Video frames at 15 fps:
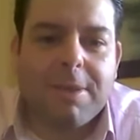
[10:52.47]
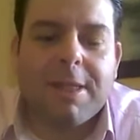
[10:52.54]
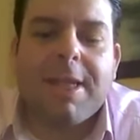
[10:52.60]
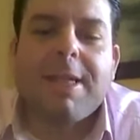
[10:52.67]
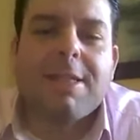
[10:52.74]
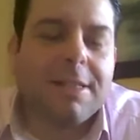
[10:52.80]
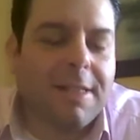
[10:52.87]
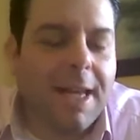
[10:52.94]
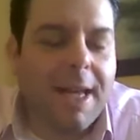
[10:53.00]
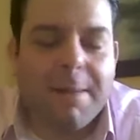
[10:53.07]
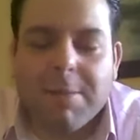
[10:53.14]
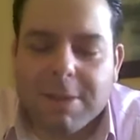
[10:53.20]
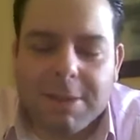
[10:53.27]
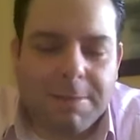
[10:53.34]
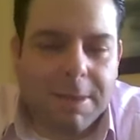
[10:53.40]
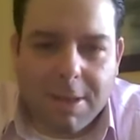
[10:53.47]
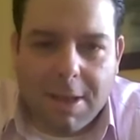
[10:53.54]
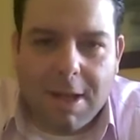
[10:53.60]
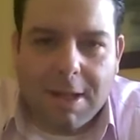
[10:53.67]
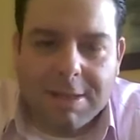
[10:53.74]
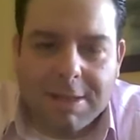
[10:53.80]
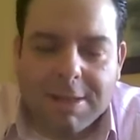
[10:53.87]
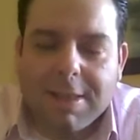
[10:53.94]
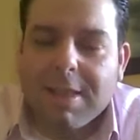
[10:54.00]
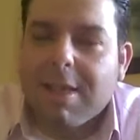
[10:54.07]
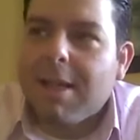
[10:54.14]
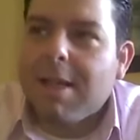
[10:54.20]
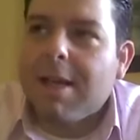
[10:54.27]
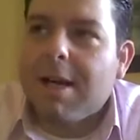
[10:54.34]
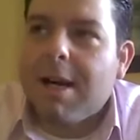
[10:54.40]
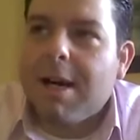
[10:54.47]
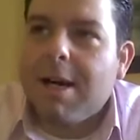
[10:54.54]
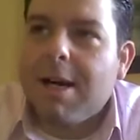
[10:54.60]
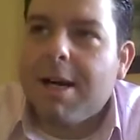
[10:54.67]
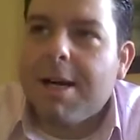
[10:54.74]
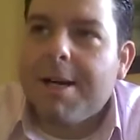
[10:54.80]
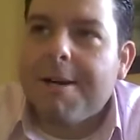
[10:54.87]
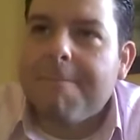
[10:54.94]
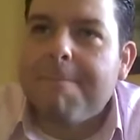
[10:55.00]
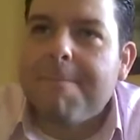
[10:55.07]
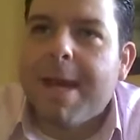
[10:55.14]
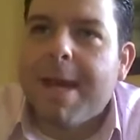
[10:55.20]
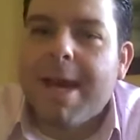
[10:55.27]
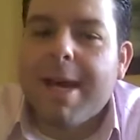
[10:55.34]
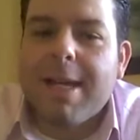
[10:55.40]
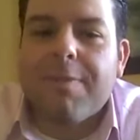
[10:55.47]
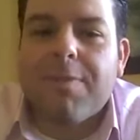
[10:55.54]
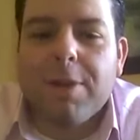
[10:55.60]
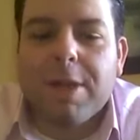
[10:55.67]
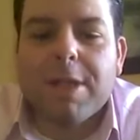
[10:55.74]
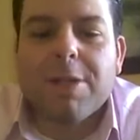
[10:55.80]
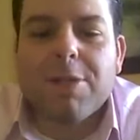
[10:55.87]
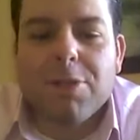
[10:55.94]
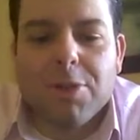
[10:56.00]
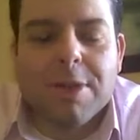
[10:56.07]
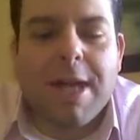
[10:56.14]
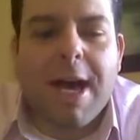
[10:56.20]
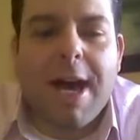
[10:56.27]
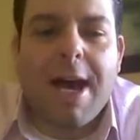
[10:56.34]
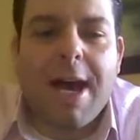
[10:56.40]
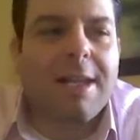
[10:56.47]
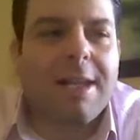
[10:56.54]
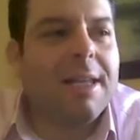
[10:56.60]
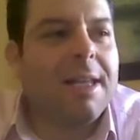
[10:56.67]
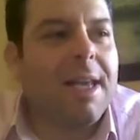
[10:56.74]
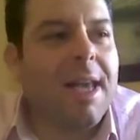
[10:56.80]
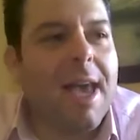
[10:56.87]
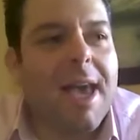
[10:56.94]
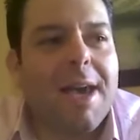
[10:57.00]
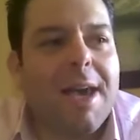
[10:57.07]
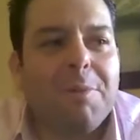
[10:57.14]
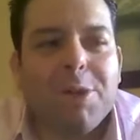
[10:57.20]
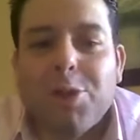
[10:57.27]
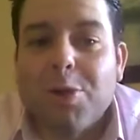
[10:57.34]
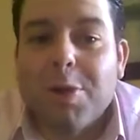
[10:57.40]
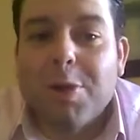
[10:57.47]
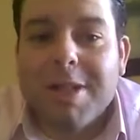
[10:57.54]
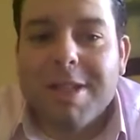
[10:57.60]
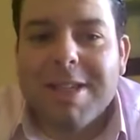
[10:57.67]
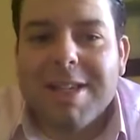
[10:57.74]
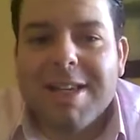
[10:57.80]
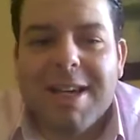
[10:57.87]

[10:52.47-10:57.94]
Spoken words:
The kitchen table has been lost, and if we could do that, and we do it.